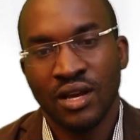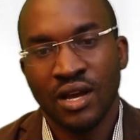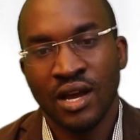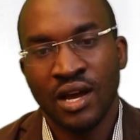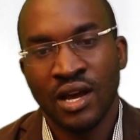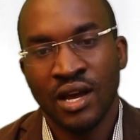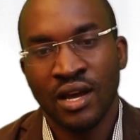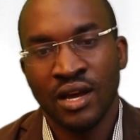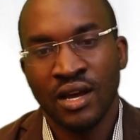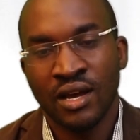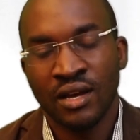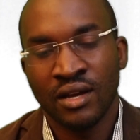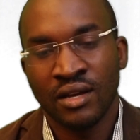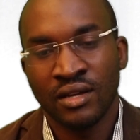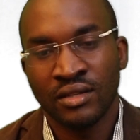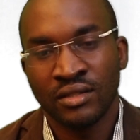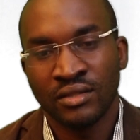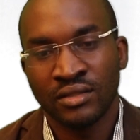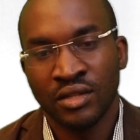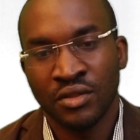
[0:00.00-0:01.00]

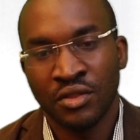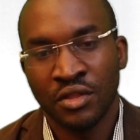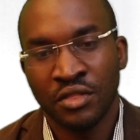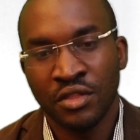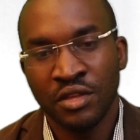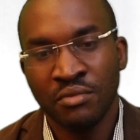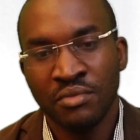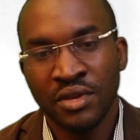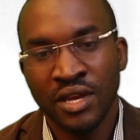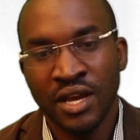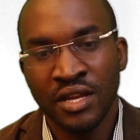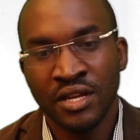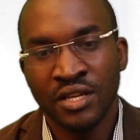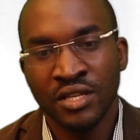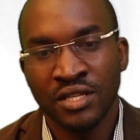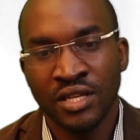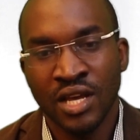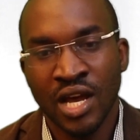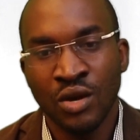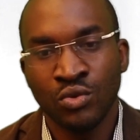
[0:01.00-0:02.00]
Now the theme behind
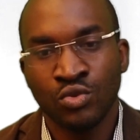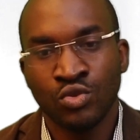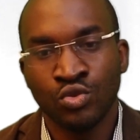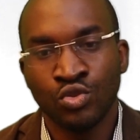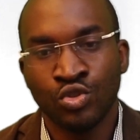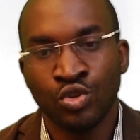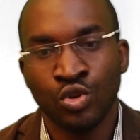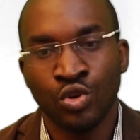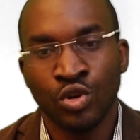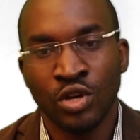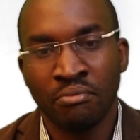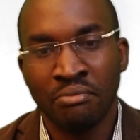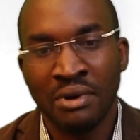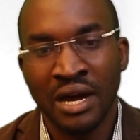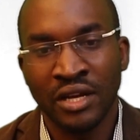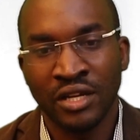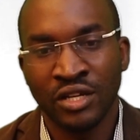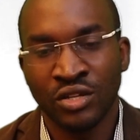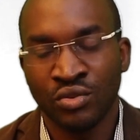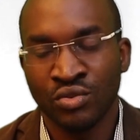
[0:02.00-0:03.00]
is how to draw a
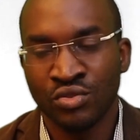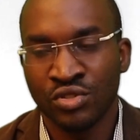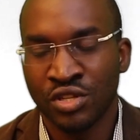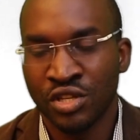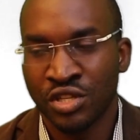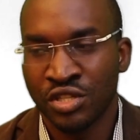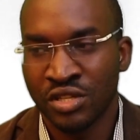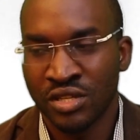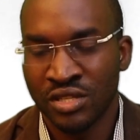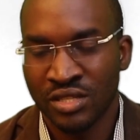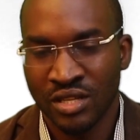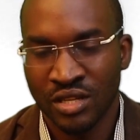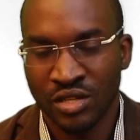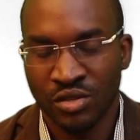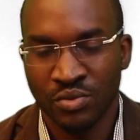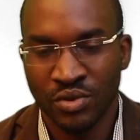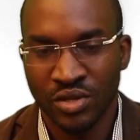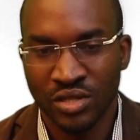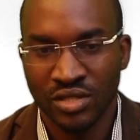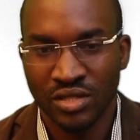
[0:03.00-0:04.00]
bank reconciliation
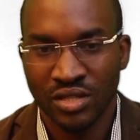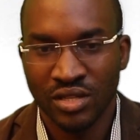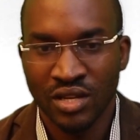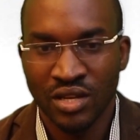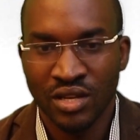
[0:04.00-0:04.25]
statement.